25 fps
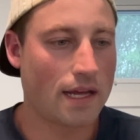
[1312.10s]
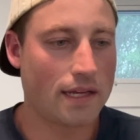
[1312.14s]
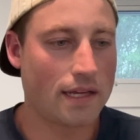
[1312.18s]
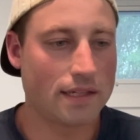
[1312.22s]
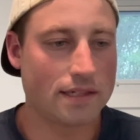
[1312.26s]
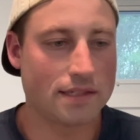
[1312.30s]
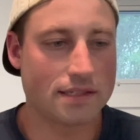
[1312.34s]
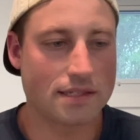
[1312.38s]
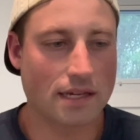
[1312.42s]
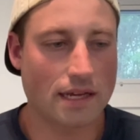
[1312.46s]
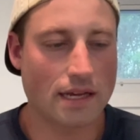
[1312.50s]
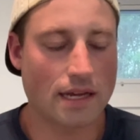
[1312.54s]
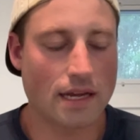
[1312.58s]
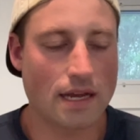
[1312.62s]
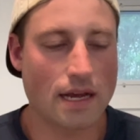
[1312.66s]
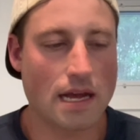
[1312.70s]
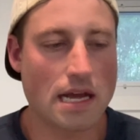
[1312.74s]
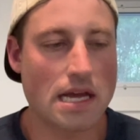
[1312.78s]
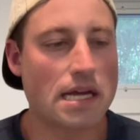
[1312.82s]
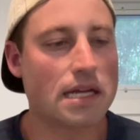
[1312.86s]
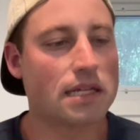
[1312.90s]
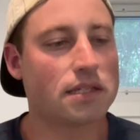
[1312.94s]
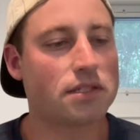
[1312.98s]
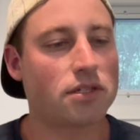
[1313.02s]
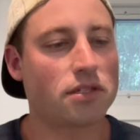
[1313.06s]
is
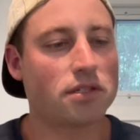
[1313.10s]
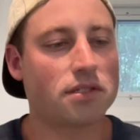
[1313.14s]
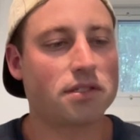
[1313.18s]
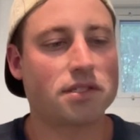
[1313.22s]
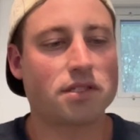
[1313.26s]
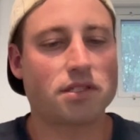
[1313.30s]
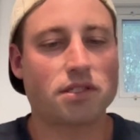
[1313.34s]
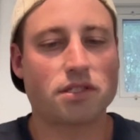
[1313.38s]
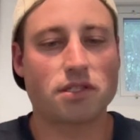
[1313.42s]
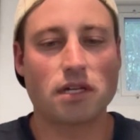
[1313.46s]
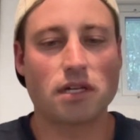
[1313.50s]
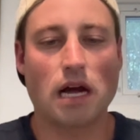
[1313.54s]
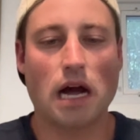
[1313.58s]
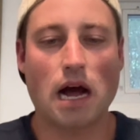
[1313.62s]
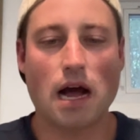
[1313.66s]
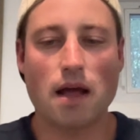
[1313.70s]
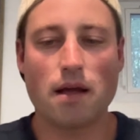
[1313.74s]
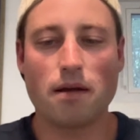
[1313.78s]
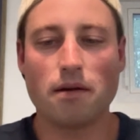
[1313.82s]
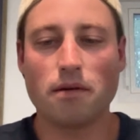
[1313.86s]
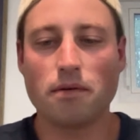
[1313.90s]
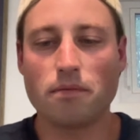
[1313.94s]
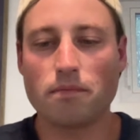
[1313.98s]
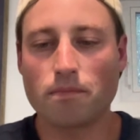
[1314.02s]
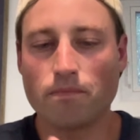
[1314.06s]
it just,
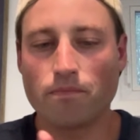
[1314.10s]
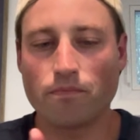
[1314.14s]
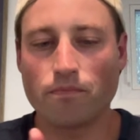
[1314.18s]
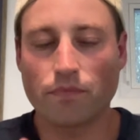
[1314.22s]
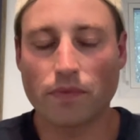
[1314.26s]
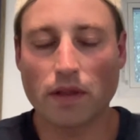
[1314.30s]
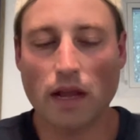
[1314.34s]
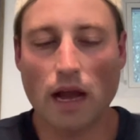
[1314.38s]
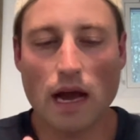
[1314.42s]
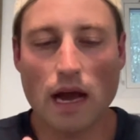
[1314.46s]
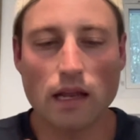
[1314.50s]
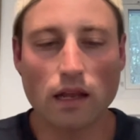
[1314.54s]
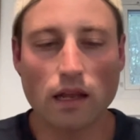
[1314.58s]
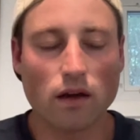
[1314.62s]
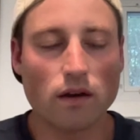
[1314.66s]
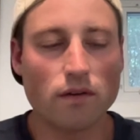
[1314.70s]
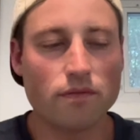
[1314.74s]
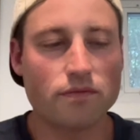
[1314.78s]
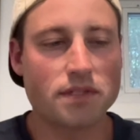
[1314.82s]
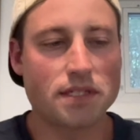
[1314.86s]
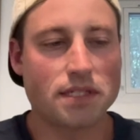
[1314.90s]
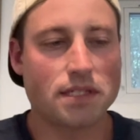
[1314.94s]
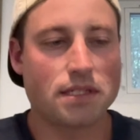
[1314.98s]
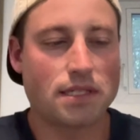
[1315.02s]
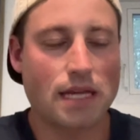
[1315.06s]
I am, I
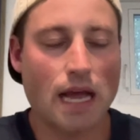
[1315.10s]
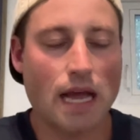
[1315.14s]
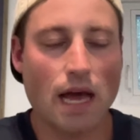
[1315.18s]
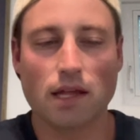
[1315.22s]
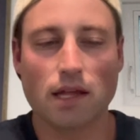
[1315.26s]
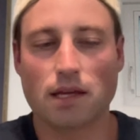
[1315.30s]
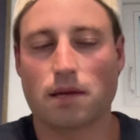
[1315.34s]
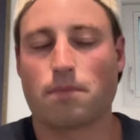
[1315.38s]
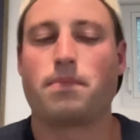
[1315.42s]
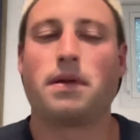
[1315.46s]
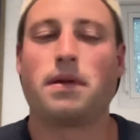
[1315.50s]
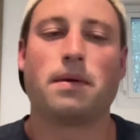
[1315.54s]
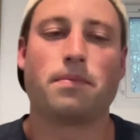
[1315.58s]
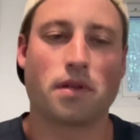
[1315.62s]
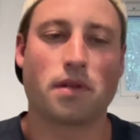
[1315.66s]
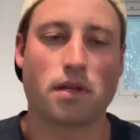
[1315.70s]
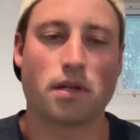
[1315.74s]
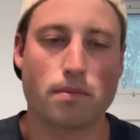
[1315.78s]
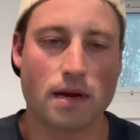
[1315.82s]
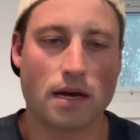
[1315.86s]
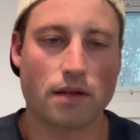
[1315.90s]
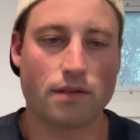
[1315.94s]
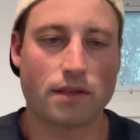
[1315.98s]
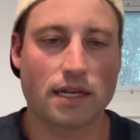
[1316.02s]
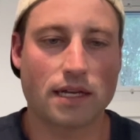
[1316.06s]
loved telling people
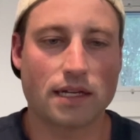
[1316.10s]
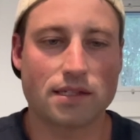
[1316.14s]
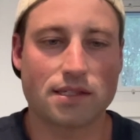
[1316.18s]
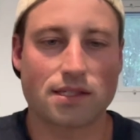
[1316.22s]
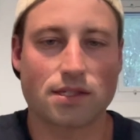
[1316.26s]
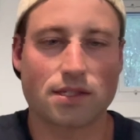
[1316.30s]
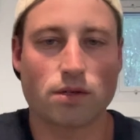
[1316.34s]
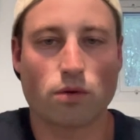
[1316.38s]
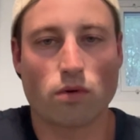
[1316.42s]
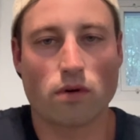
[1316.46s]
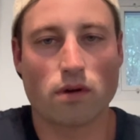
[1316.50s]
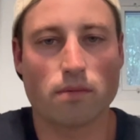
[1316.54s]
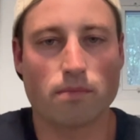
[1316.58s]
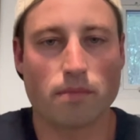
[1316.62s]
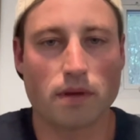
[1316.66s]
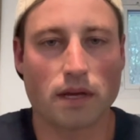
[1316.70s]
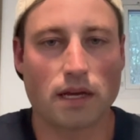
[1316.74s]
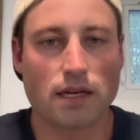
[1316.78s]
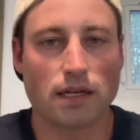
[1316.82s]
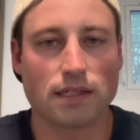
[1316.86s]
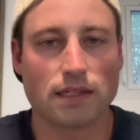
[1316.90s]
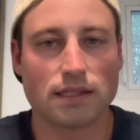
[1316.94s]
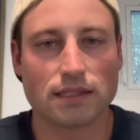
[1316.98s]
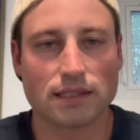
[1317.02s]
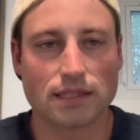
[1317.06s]
about that story
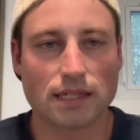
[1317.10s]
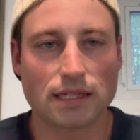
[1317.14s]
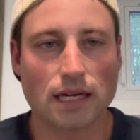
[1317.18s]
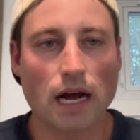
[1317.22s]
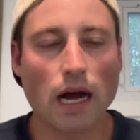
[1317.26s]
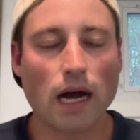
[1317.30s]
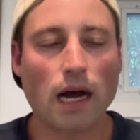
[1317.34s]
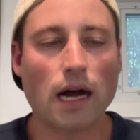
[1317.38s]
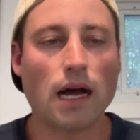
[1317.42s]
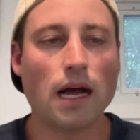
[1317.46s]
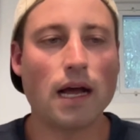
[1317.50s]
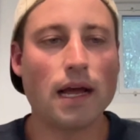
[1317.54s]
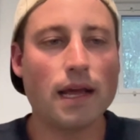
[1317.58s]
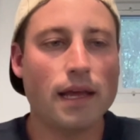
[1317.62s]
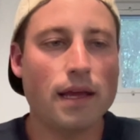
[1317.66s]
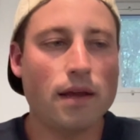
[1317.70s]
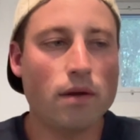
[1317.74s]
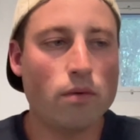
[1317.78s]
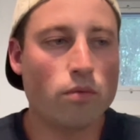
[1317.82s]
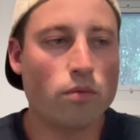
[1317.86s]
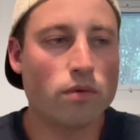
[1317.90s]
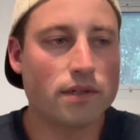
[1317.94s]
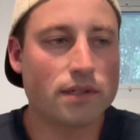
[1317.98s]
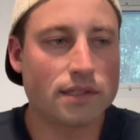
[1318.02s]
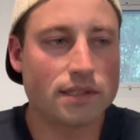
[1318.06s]
because
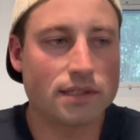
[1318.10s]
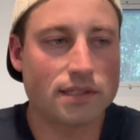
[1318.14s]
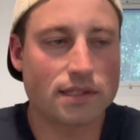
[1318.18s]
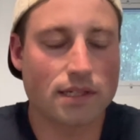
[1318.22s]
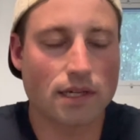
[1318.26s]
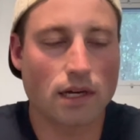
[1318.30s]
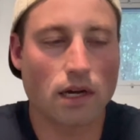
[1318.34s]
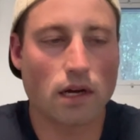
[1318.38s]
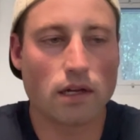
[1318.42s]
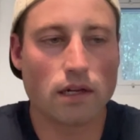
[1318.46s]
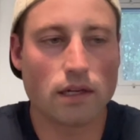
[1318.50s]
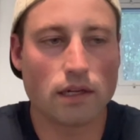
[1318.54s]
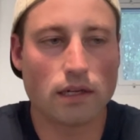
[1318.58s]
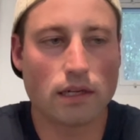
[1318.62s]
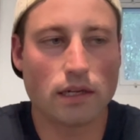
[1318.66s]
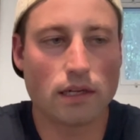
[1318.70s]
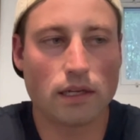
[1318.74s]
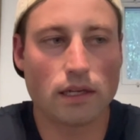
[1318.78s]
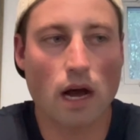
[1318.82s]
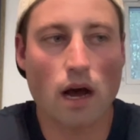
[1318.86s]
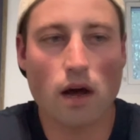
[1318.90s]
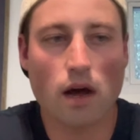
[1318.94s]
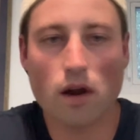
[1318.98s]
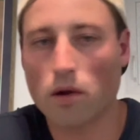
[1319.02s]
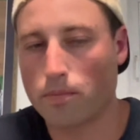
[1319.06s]
I was
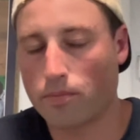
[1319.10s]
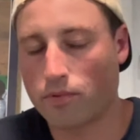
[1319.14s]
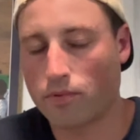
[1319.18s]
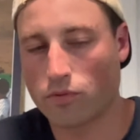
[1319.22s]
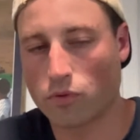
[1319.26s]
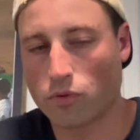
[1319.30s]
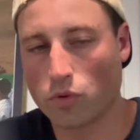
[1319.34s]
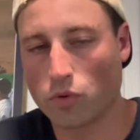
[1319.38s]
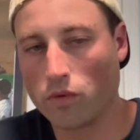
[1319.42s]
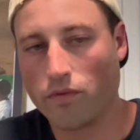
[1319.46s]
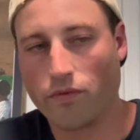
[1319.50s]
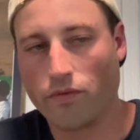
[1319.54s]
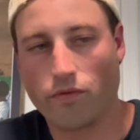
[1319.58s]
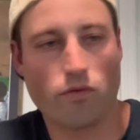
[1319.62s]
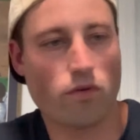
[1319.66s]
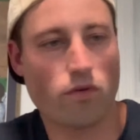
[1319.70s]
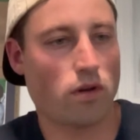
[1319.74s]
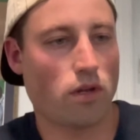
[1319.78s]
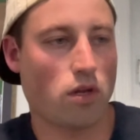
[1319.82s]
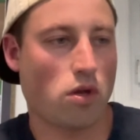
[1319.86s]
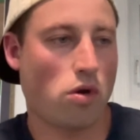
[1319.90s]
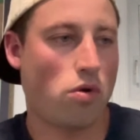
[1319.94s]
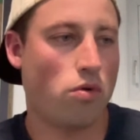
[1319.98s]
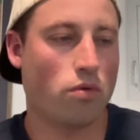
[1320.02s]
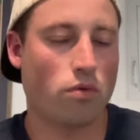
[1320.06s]
not approved for
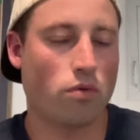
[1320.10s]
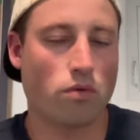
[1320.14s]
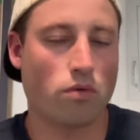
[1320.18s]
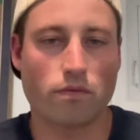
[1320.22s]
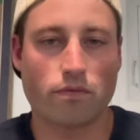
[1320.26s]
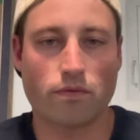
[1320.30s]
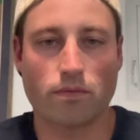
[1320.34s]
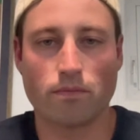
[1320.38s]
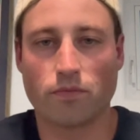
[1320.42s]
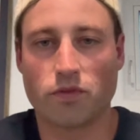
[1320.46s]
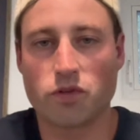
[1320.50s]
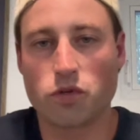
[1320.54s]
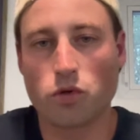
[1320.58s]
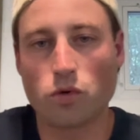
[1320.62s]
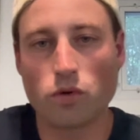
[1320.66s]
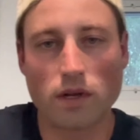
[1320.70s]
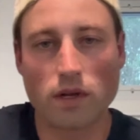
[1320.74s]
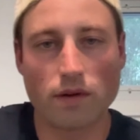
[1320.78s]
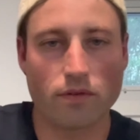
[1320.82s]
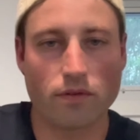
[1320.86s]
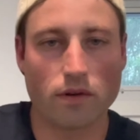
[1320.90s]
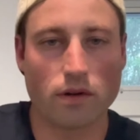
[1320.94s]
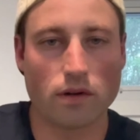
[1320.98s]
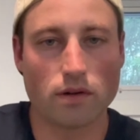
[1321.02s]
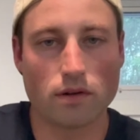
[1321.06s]
a loan from two
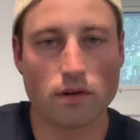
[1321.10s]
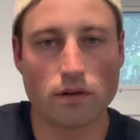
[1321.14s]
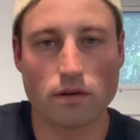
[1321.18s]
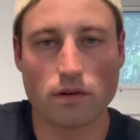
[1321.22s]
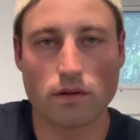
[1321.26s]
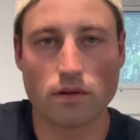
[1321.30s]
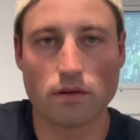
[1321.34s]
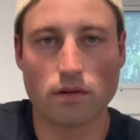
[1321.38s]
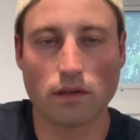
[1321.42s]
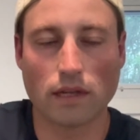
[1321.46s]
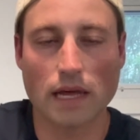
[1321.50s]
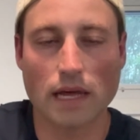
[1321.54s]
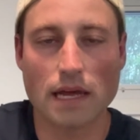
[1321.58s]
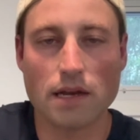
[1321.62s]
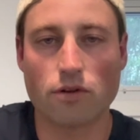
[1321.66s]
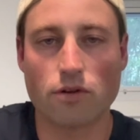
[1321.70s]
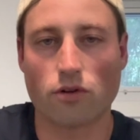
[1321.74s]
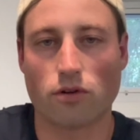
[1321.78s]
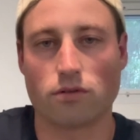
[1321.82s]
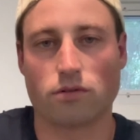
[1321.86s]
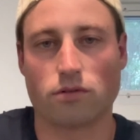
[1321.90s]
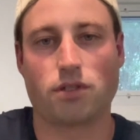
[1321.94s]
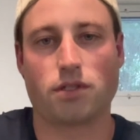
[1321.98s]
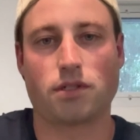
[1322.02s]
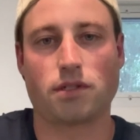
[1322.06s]
different
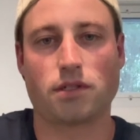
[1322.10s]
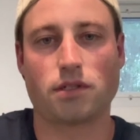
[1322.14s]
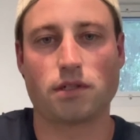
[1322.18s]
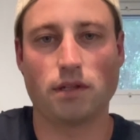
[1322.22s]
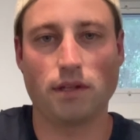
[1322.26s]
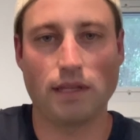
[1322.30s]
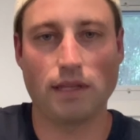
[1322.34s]
lenders